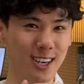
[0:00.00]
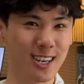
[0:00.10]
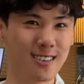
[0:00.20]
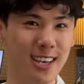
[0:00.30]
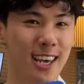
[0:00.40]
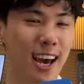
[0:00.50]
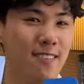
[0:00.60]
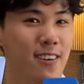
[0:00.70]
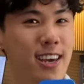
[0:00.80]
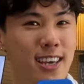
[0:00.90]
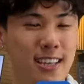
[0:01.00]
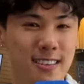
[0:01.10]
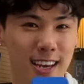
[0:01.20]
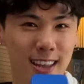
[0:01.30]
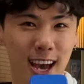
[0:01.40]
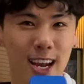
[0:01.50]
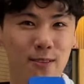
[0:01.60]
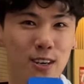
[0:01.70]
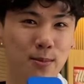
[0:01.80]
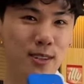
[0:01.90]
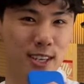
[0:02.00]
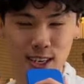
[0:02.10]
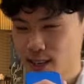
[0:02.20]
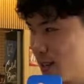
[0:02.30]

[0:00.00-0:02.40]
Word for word: is a cafe inside the Annenberg Building.